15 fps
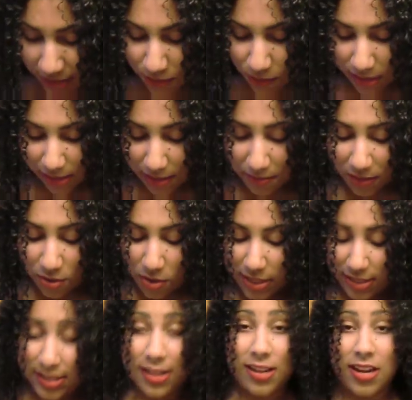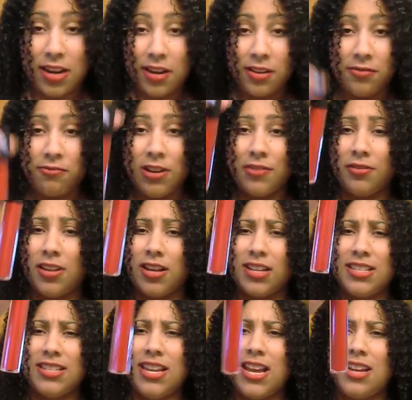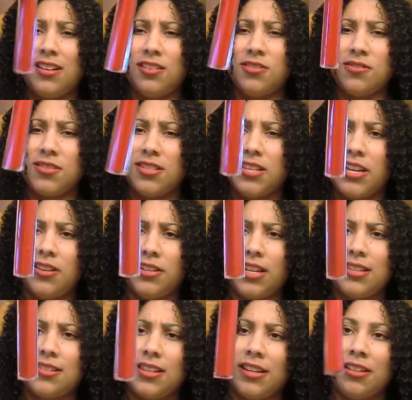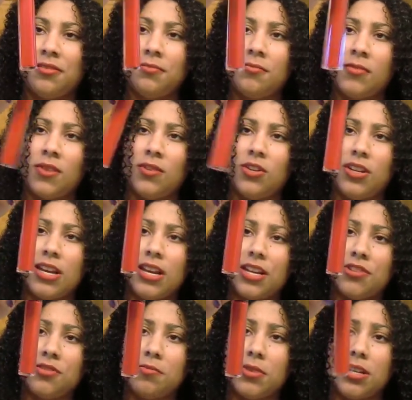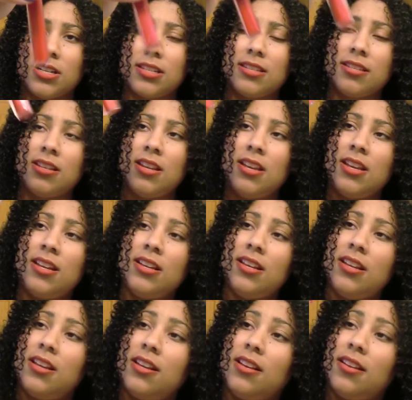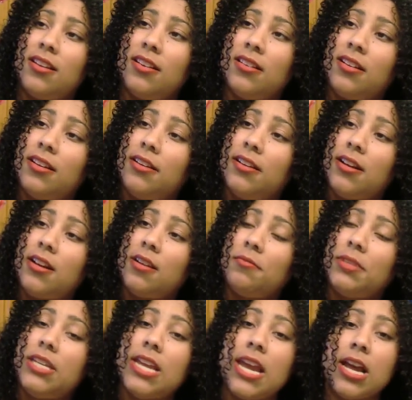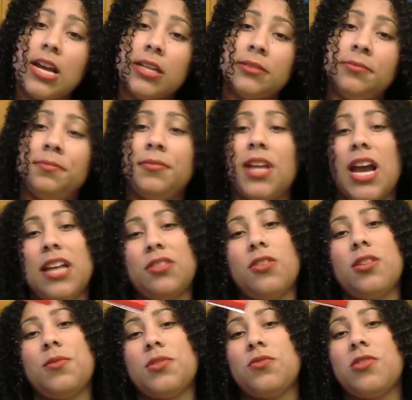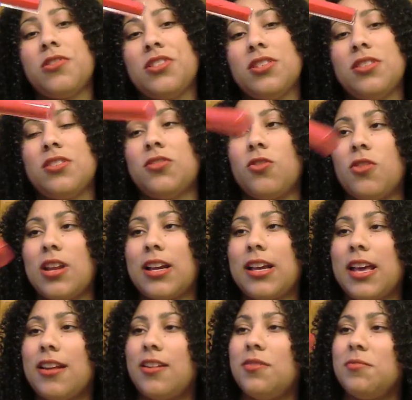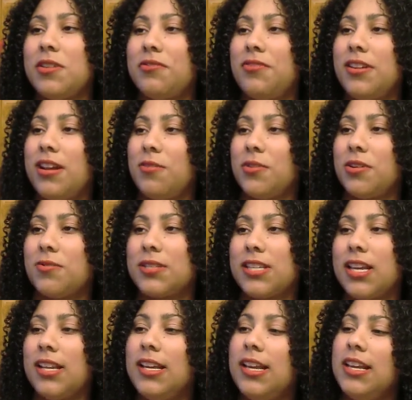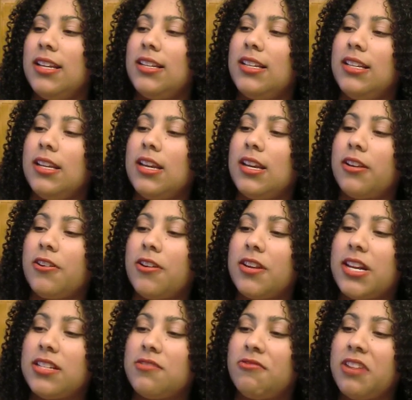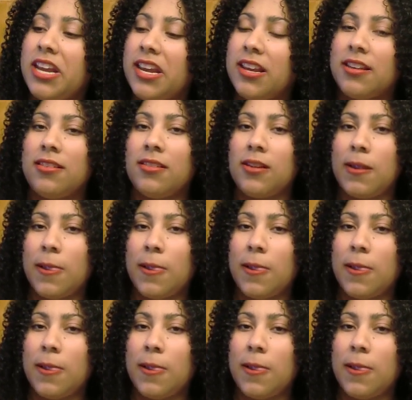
saw a lip gloss in there, Revlon, because they had a little sale yesterday where you get extra bucks. Yeah. I thought it was orange in the store. I got out. My friend at work was like, yeah, girl, that's red.